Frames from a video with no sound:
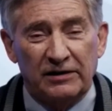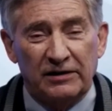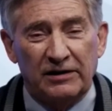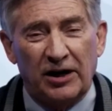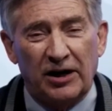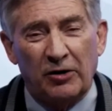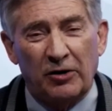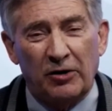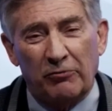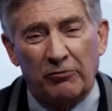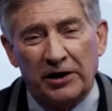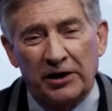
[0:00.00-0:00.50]

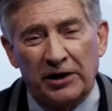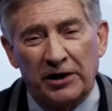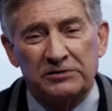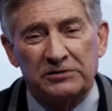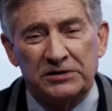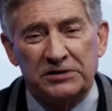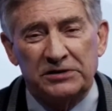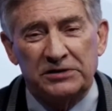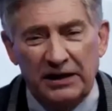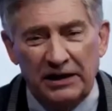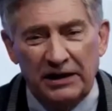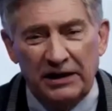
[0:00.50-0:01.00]
around
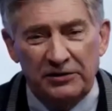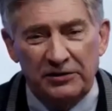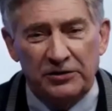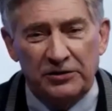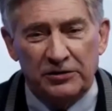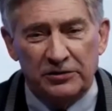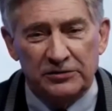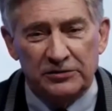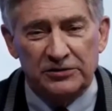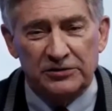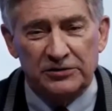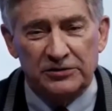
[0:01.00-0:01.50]
10
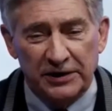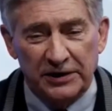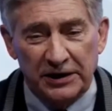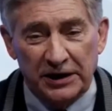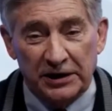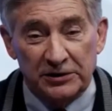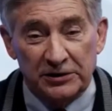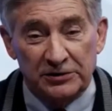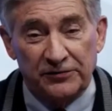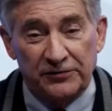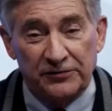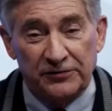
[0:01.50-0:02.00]
years of
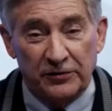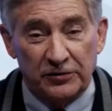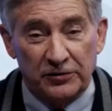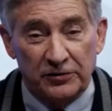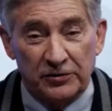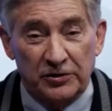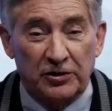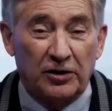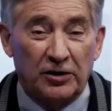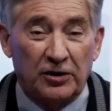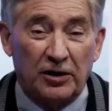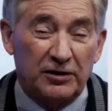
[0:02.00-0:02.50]
age for the
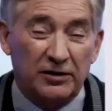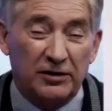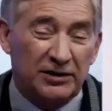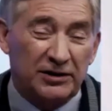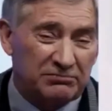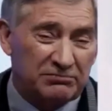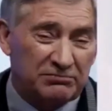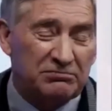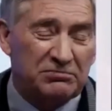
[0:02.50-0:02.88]
dog and